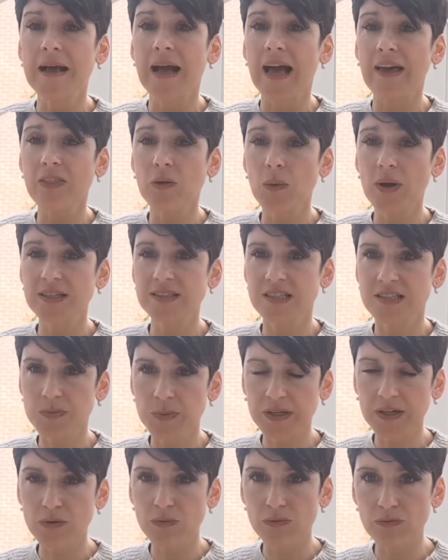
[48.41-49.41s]
otherwise it's
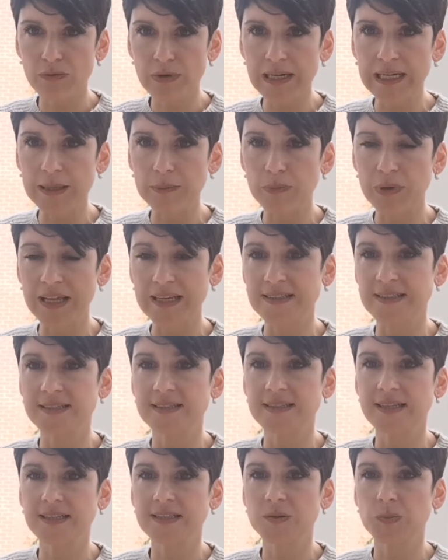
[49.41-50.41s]
been a really
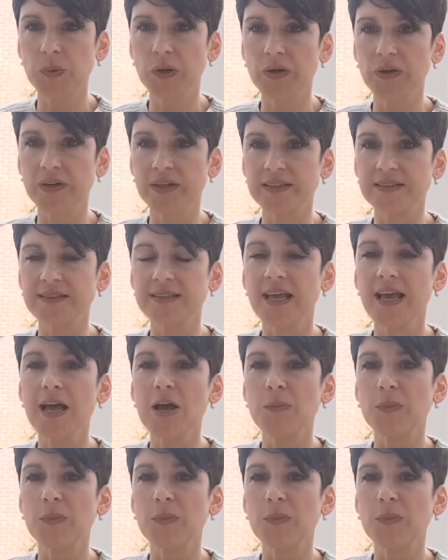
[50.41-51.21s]
pleasant experience.